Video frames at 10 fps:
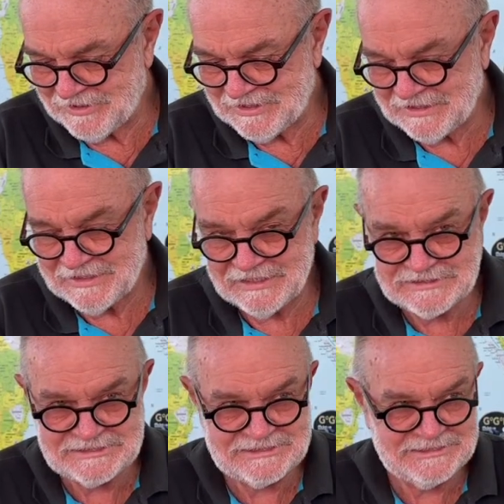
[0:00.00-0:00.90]
think
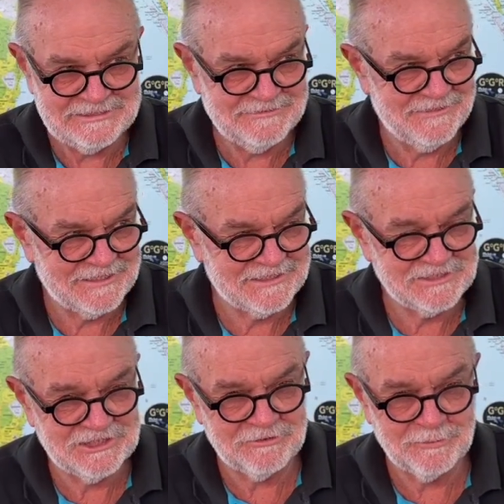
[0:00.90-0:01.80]
that's the
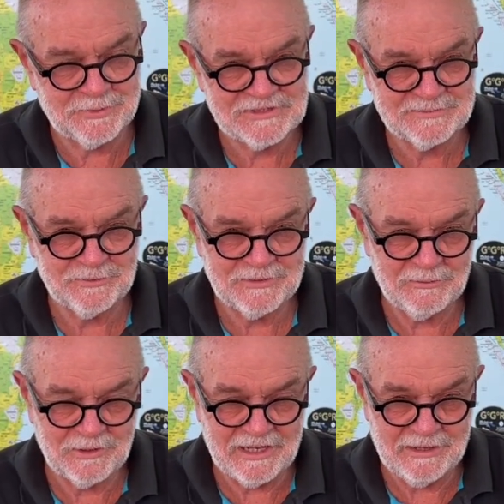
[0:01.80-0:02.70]
general principle.
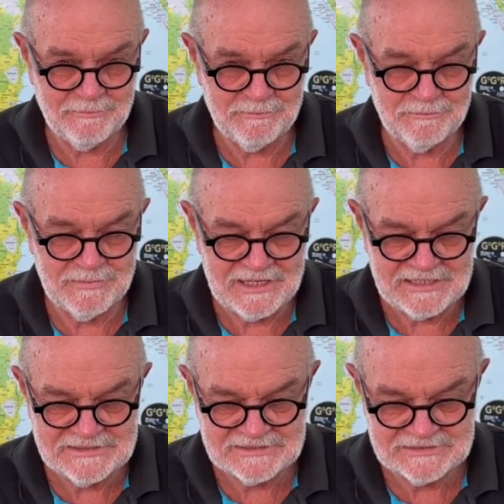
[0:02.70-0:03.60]
Now, what it
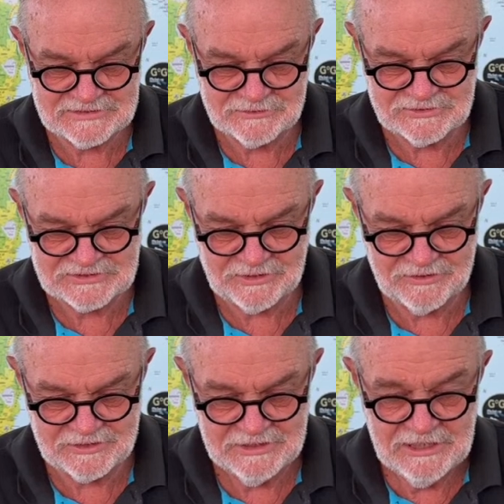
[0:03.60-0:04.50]
means is also
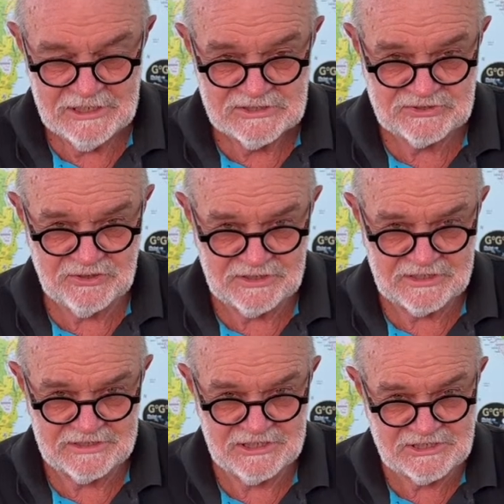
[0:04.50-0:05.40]
that certain
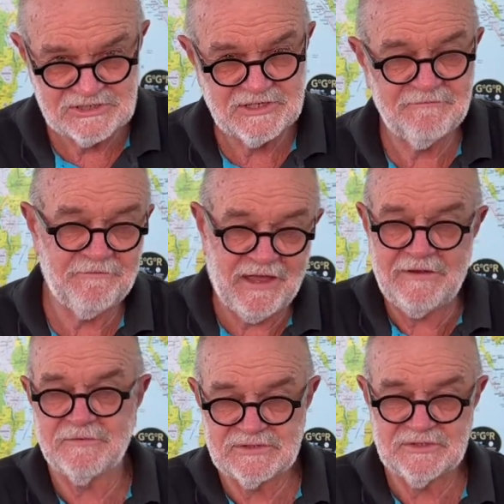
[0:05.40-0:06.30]
conditions can
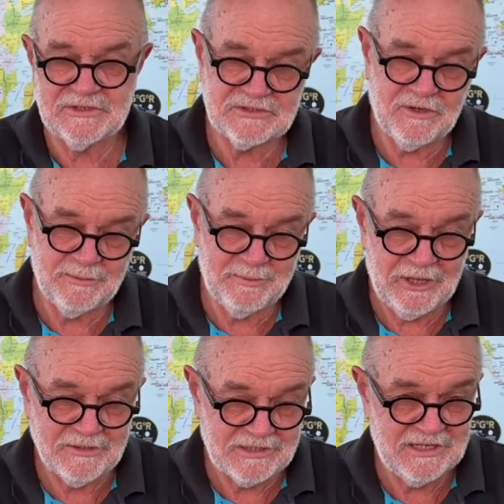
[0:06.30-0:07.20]
favour a certain type of
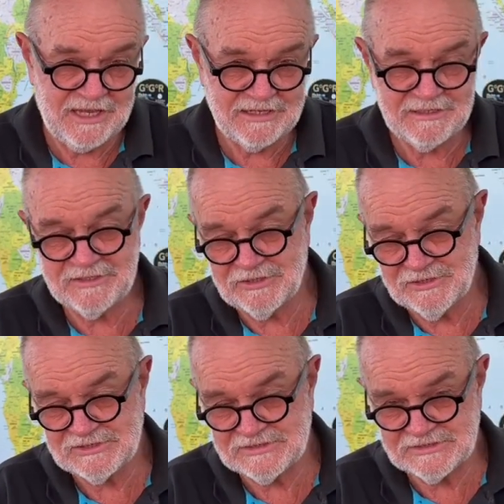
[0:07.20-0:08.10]
boat. Again, in
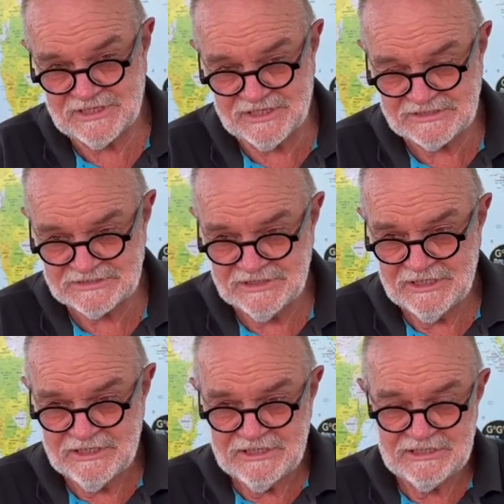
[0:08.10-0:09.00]
Kirsten's case,
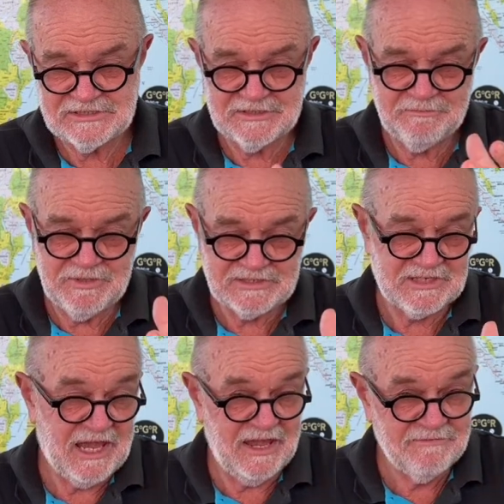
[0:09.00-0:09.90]
it's
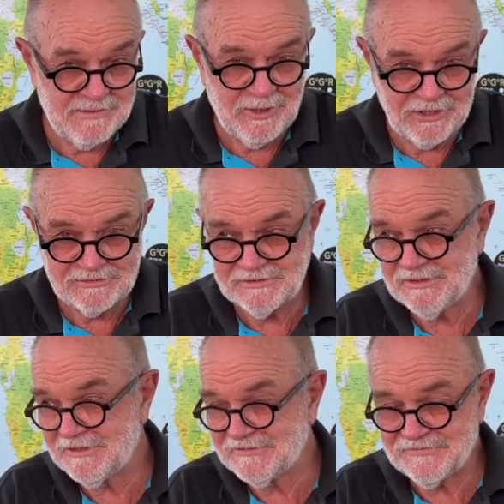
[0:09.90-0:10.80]
a heavy boat,
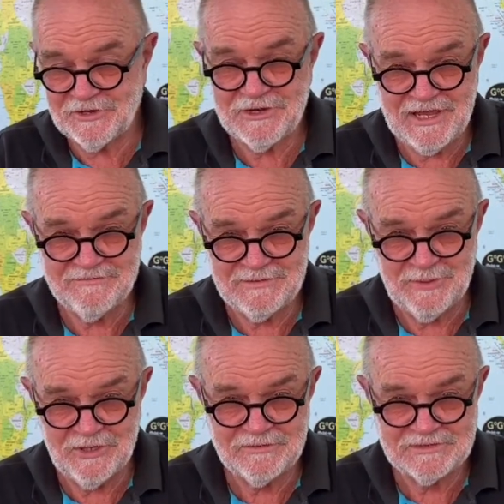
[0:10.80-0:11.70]
very heavy
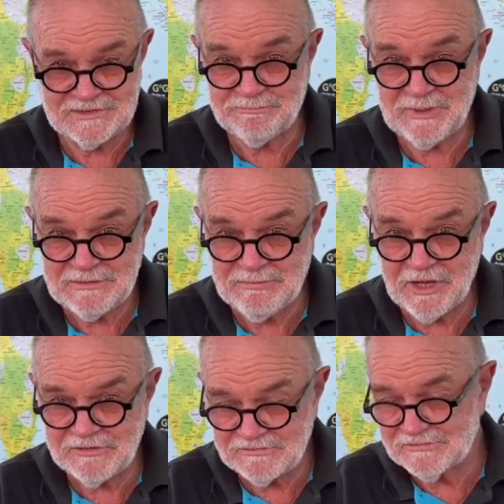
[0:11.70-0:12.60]
boat. It's a big
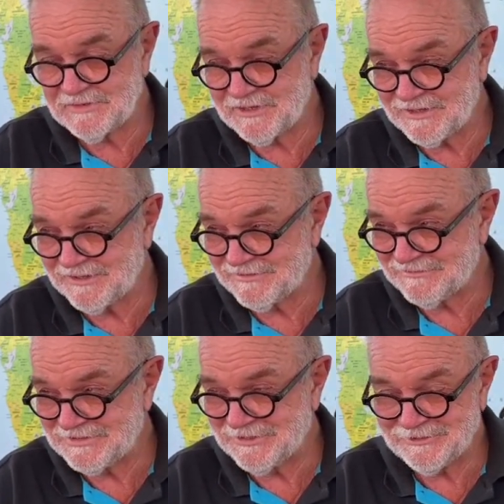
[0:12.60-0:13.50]
boat,
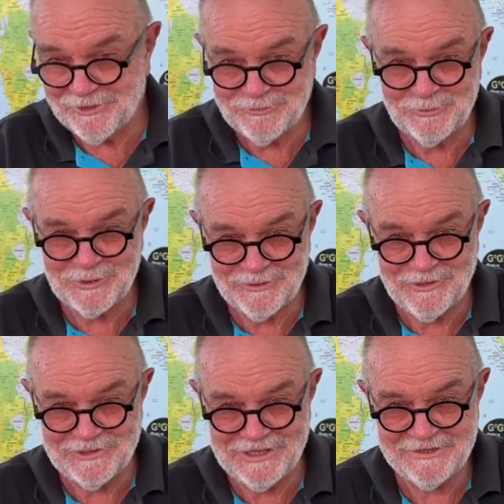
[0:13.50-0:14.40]
long
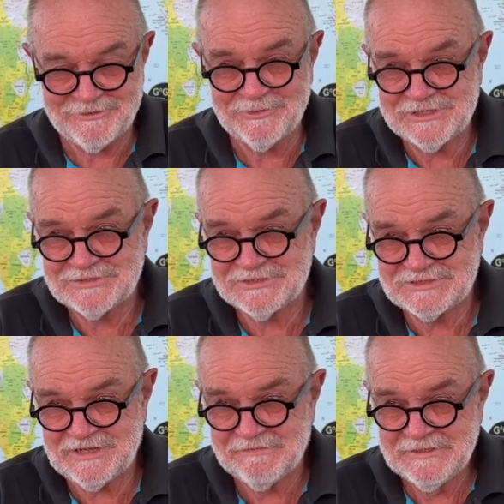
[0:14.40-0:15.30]
waterline length, all that sort of
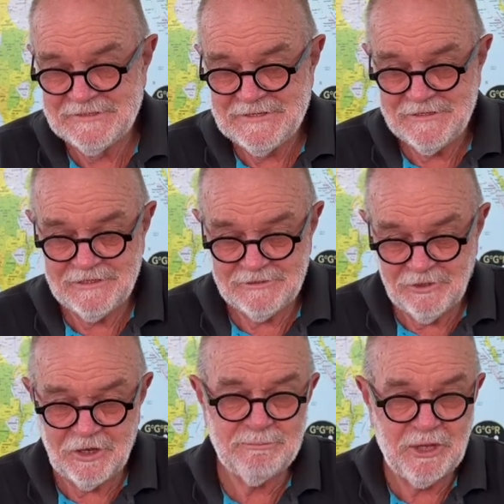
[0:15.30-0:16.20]
stuff. A
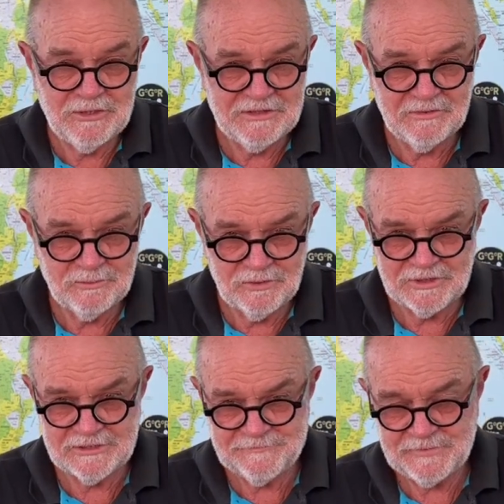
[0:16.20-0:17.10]
lot of boat in the
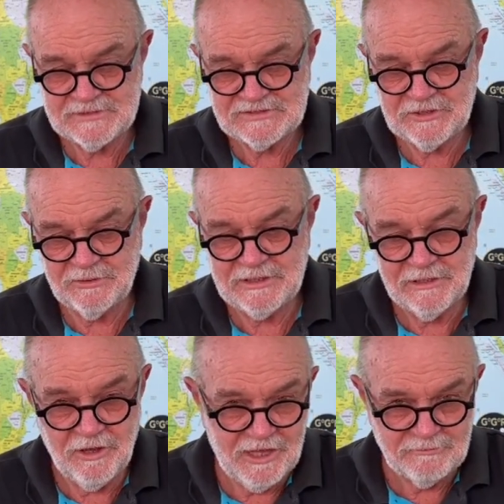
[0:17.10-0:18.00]
water. So in
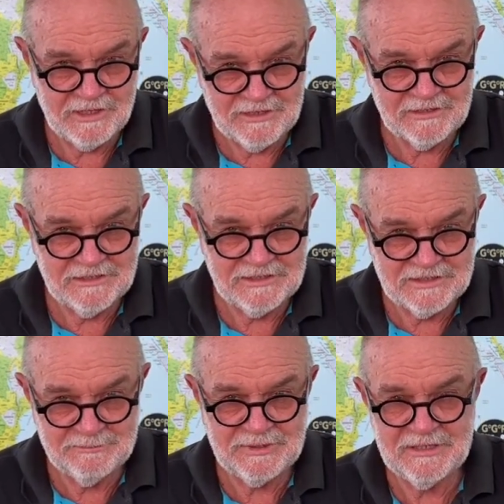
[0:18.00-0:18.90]
light weather, it
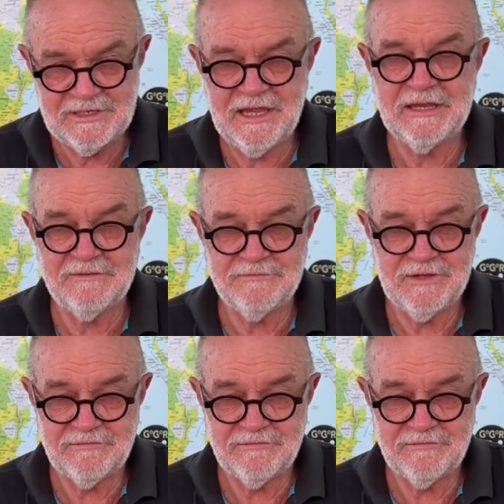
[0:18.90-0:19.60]
can be a negative. You